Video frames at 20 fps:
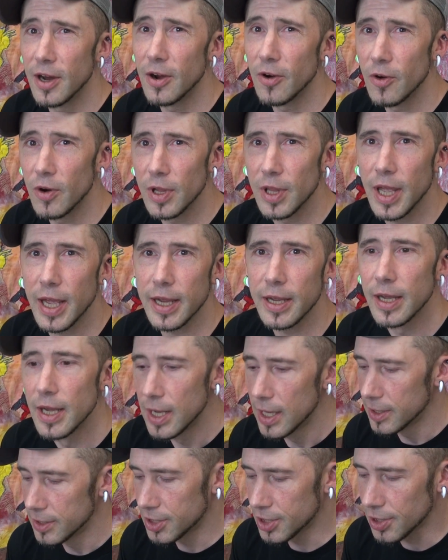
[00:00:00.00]
or like
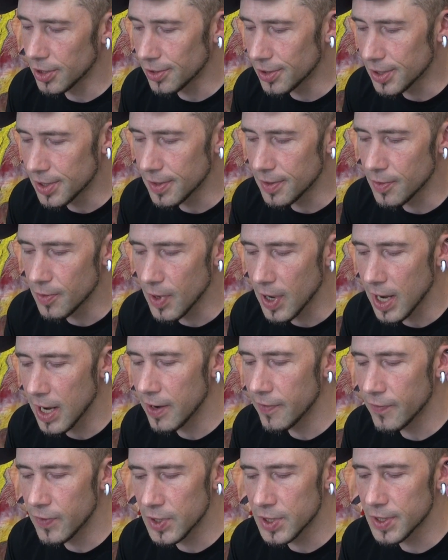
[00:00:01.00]
Children of the Rave,
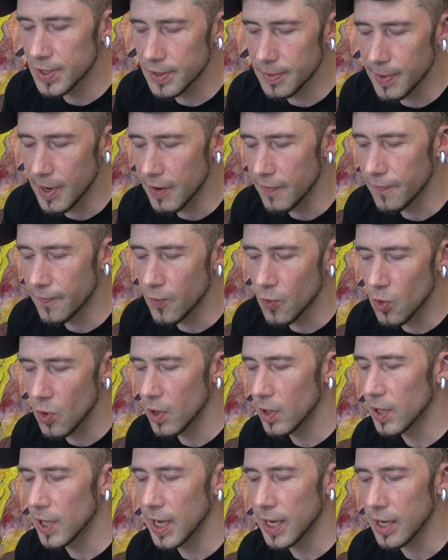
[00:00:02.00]
which is about 4
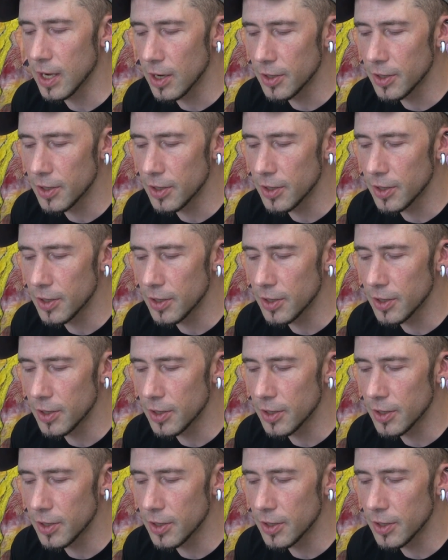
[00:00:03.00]
like